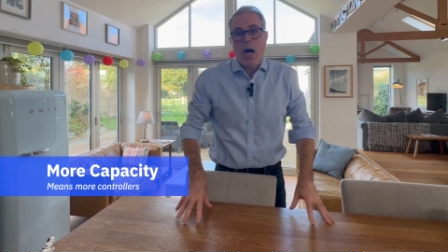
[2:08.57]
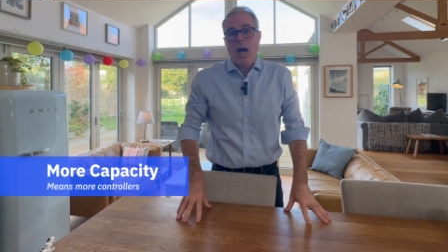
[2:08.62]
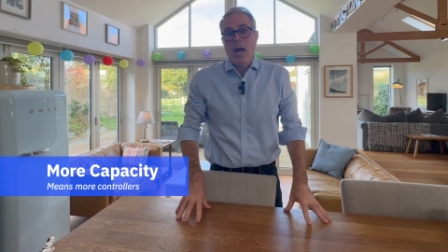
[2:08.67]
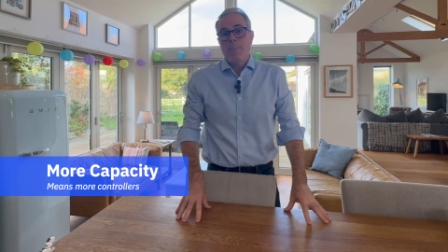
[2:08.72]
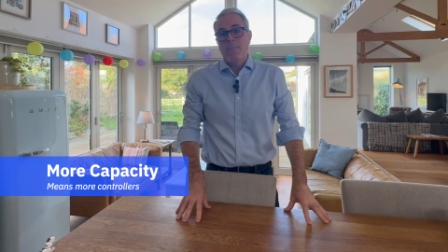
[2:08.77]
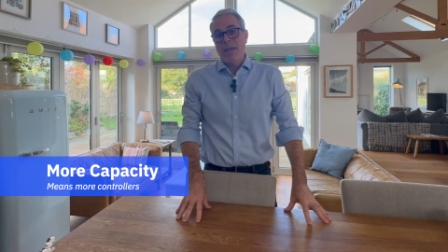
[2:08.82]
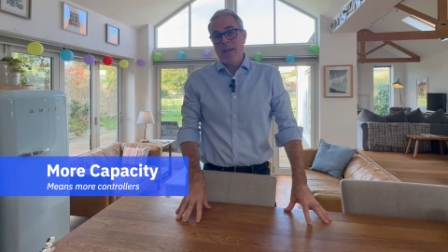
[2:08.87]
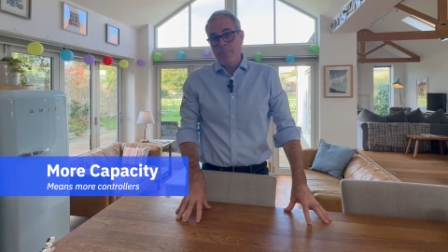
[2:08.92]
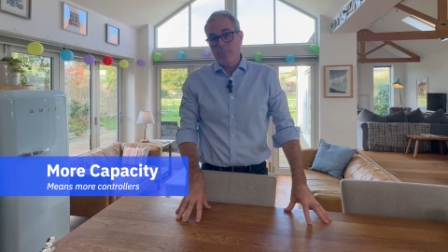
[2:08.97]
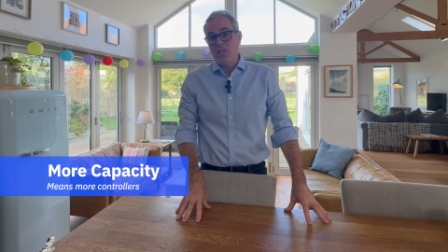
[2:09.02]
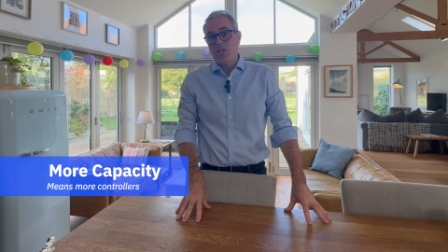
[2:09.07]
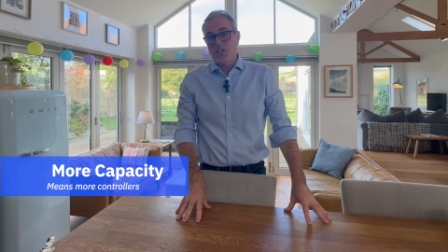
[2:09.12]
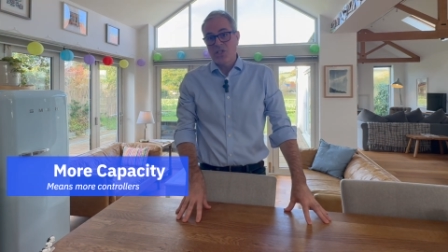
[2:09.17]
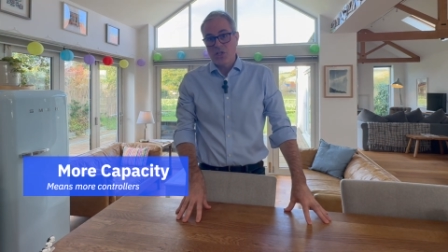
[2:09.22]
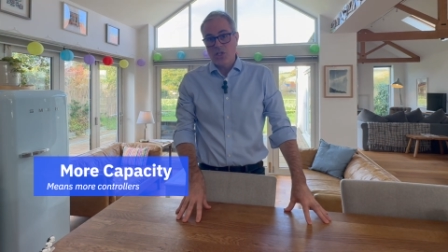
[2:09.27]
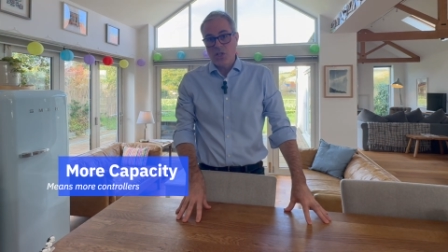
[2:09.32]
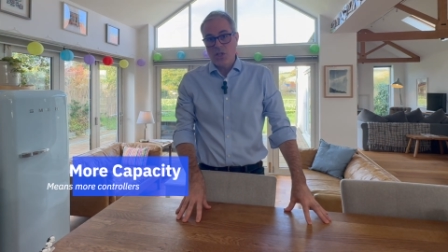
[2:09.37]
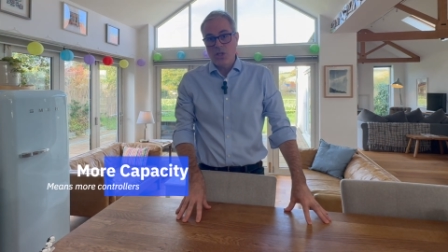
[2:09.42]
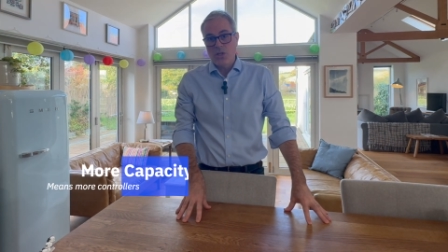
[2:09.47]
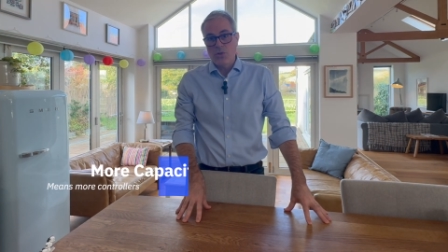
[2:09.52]
IBM
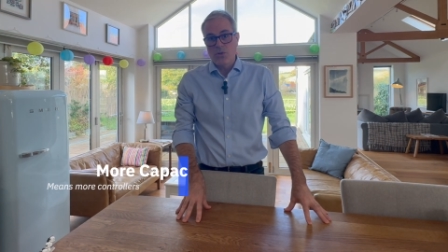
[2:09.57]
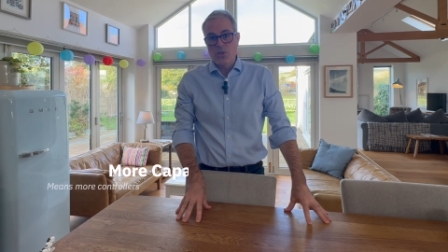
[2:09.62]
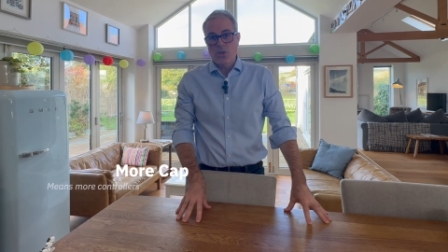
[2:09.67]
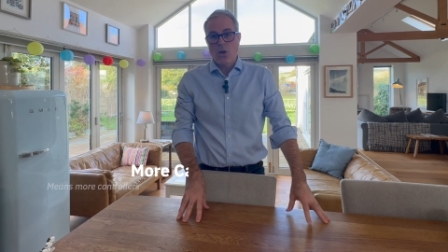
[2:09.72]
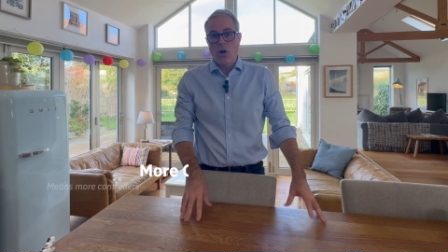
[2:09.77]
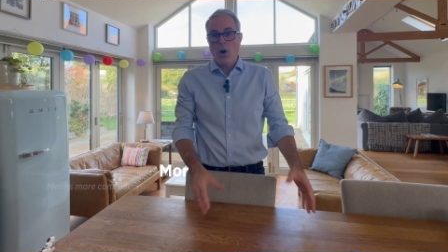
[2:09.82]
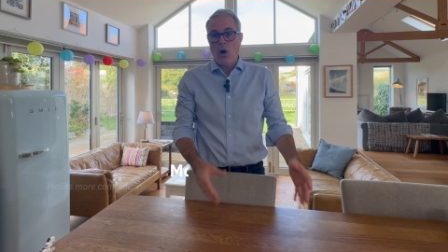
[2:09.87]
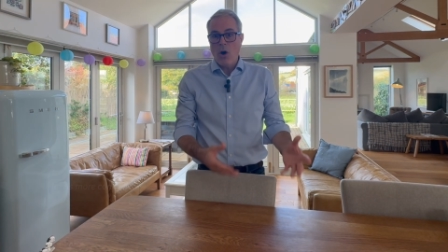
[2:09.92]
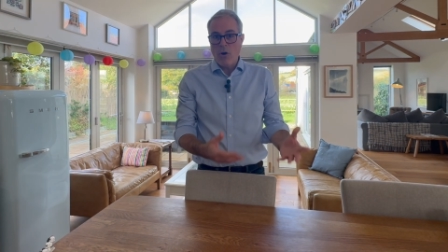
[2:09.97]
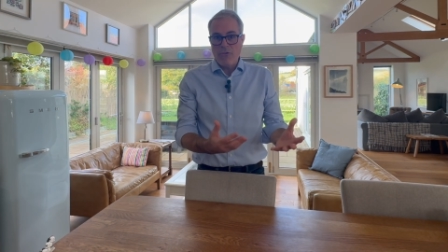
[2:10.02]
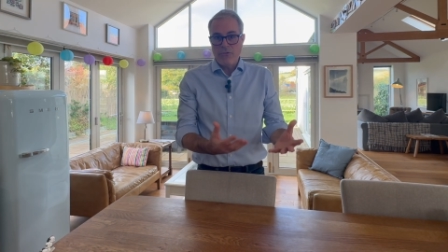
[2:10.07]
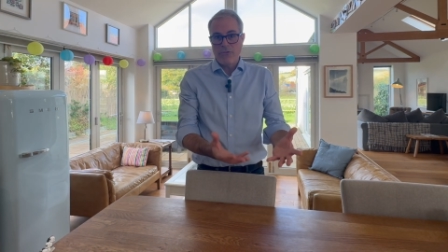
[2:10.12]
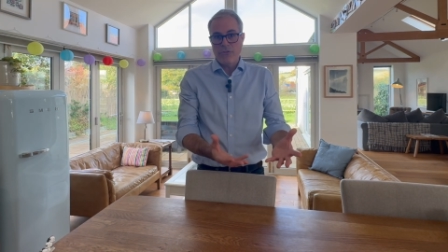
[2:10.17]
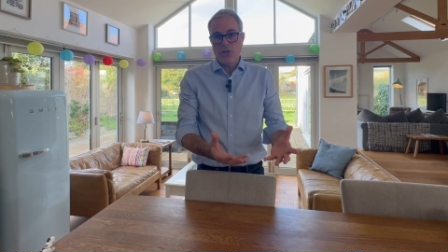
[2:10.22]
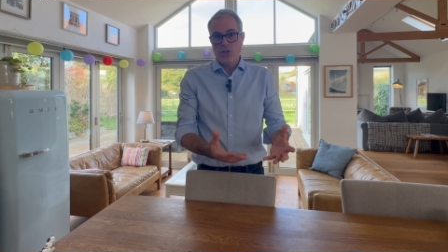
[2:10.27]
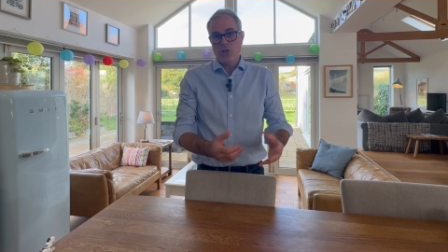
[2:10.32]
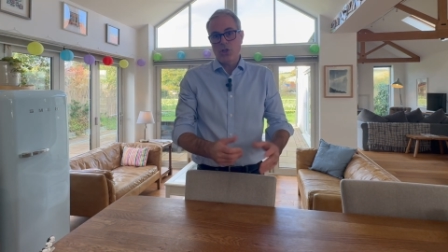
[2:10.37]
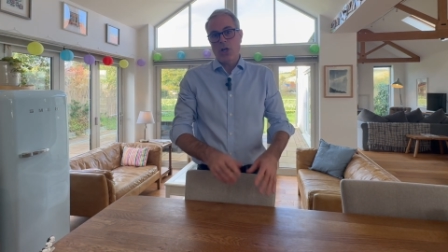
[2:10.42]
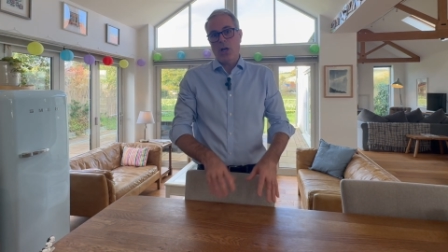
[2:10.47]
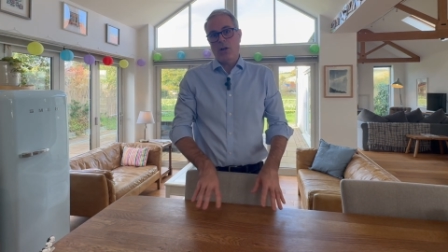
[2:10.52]
doesn't use off
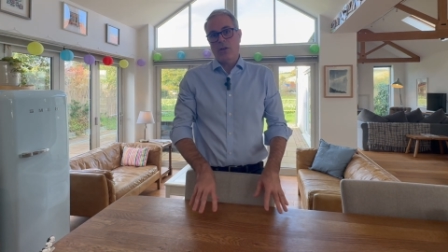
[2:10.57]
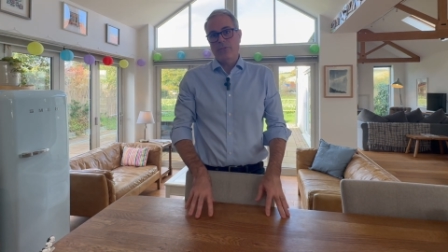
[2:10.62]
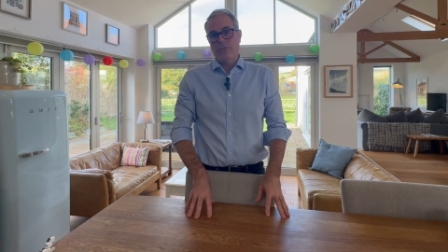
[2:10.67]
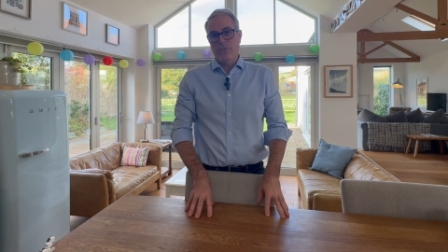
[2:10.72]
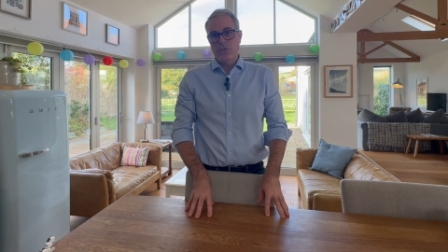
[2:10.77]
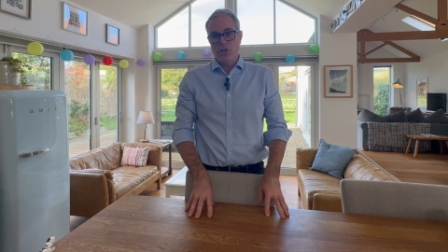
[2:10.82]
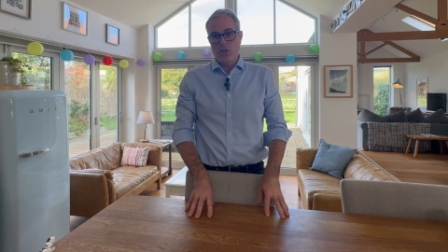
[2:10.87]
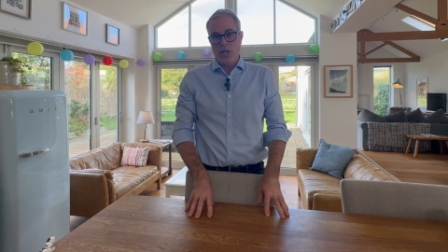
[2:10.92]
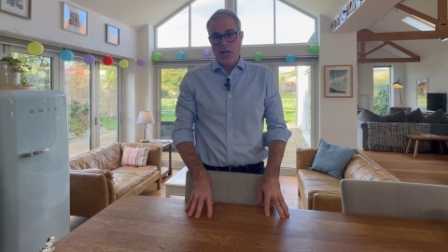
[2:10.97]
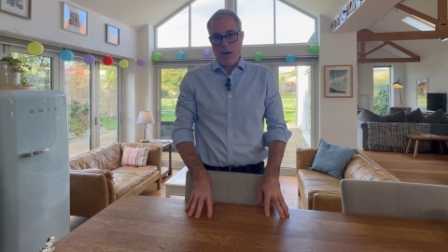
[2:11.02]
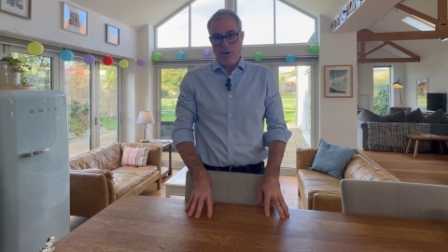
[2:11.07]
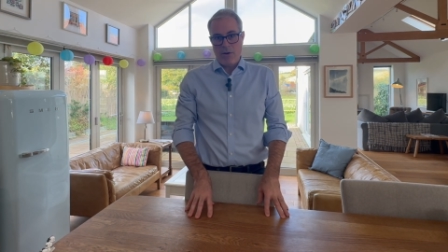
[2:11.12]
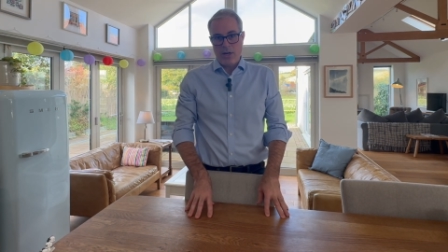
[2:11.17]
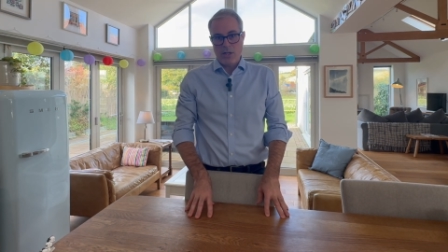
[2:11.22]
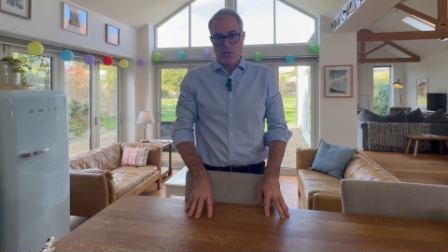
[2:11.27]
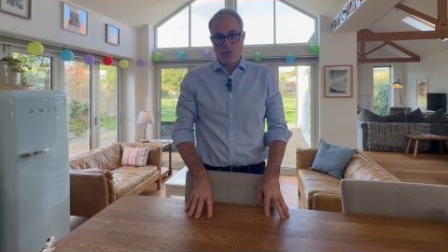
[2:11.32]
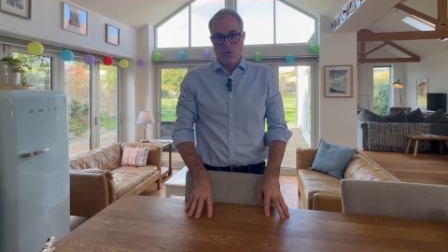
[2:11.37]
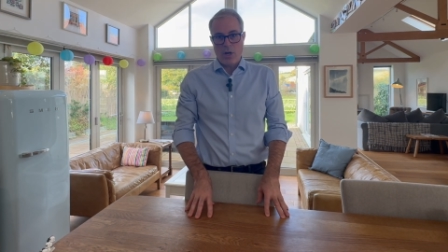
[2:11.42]
the shelf generic